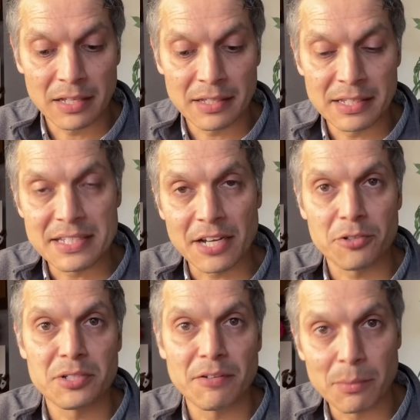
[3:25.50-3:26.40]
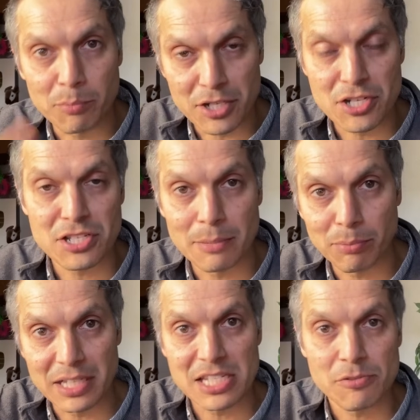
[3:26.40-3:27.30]
integrity of the bridges and the
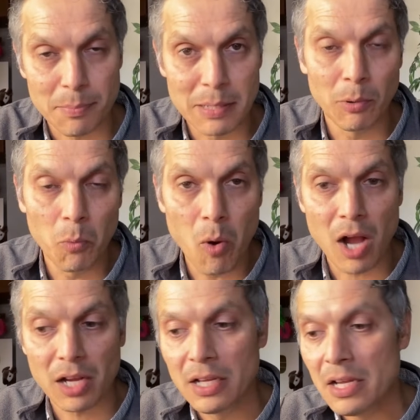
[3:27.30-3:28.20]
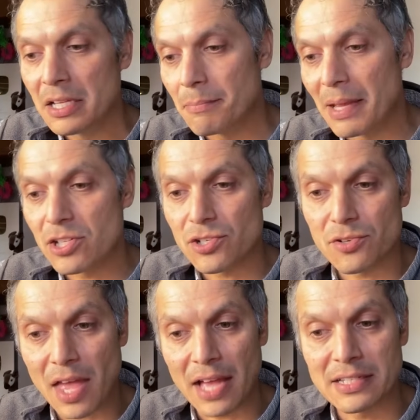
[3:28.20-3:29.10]
places where people walk to make sure
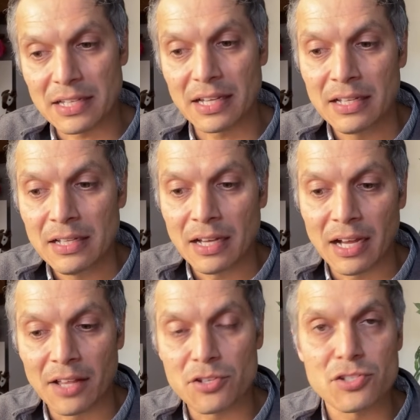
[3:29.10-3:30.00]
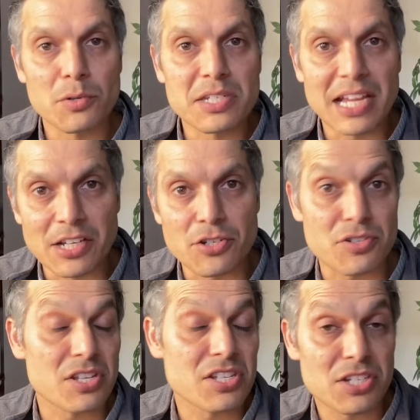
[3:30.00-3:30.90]
that there's no
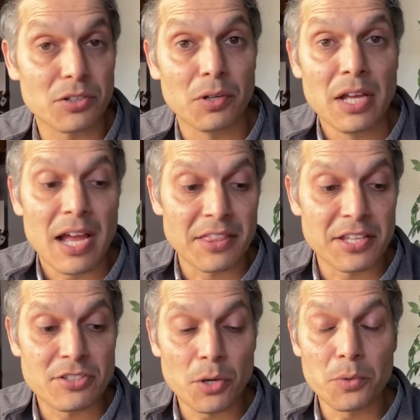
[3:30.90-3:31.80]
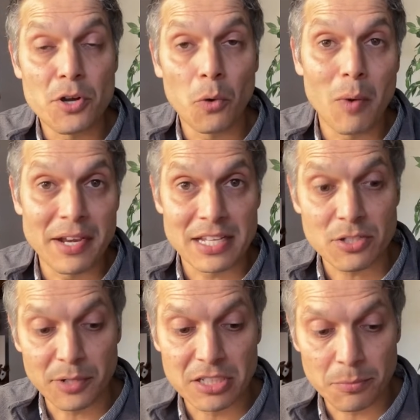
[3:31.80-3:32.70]
dangers still. And they don't know when it's
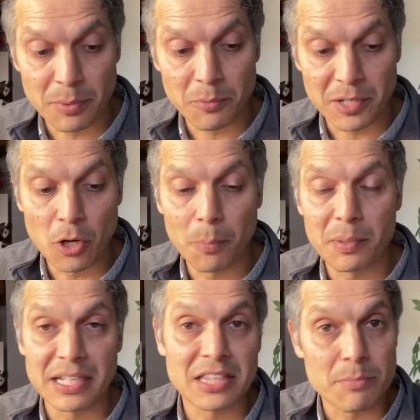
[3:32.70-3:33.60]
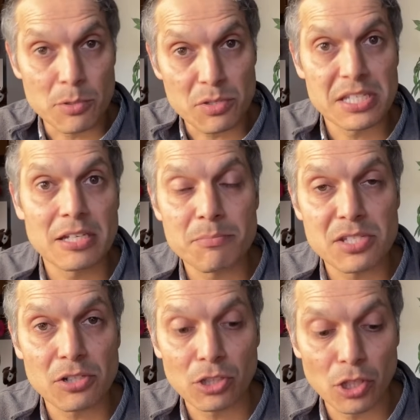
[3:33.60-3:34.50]
going to be reopening. The museums
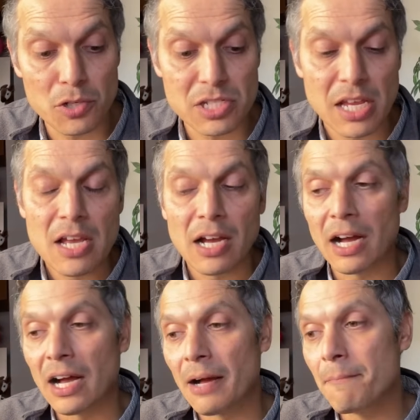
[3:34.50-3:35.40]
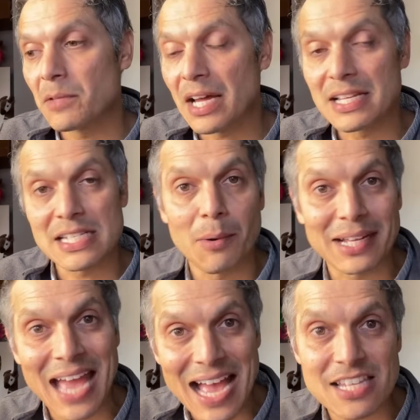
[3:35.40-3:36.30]
are closed. Kanazawa
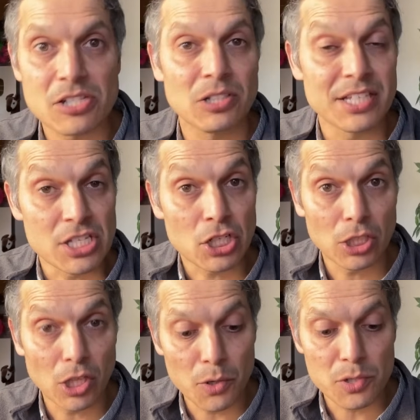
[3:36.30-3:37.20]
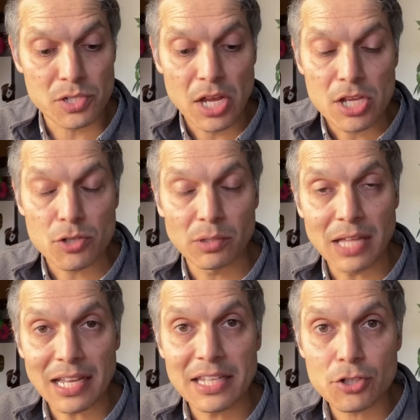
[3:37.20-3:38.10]
Castle is closed. So a
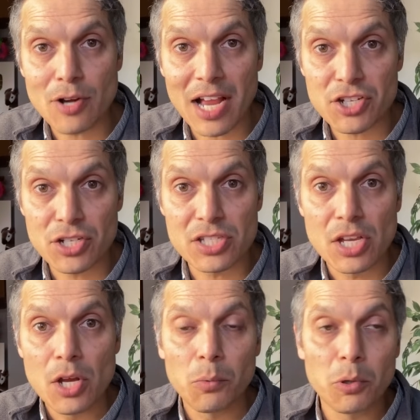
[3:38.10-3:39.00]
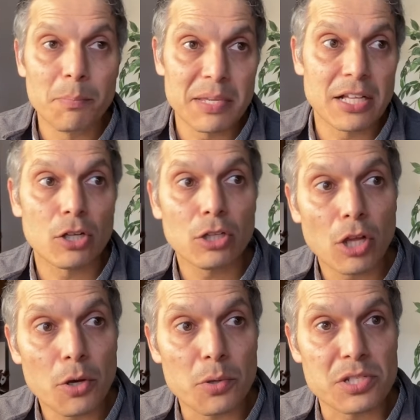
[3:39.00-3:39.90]
lot of the attractions will be
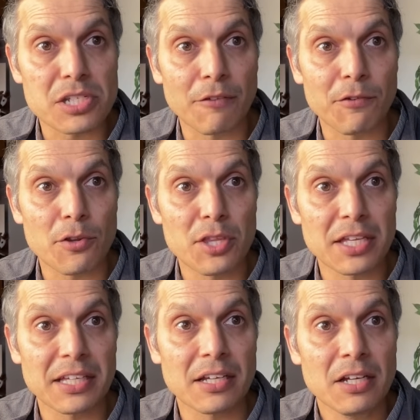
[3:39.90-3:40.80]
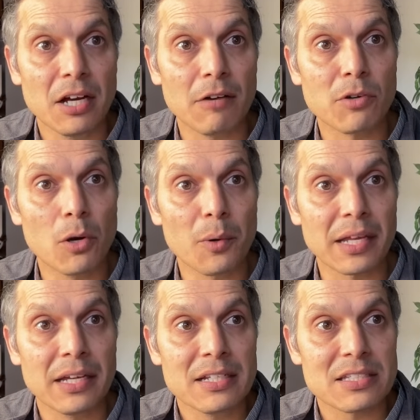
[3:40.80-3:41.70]
closed if you're thinking of
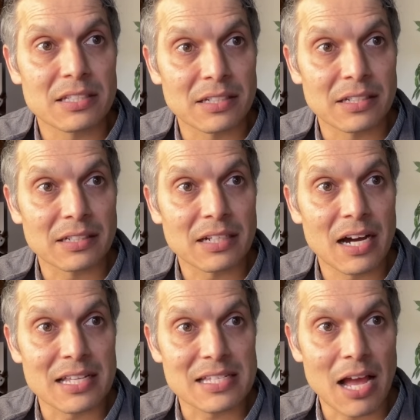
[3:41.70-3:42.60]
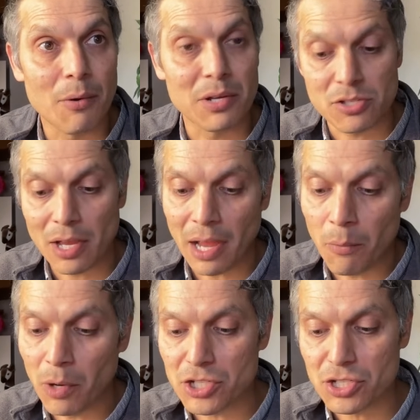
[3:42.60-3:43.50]
going to Kanazawa. So I
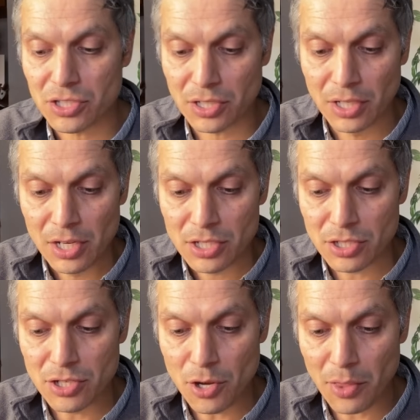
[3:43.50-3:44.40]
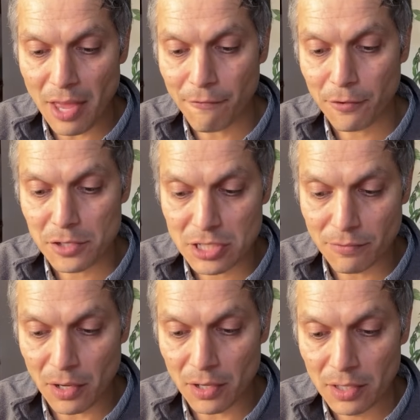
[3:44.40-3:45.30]
want you to know that, first of
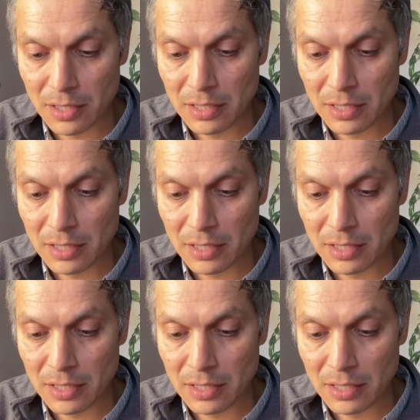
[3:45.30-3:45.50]
all.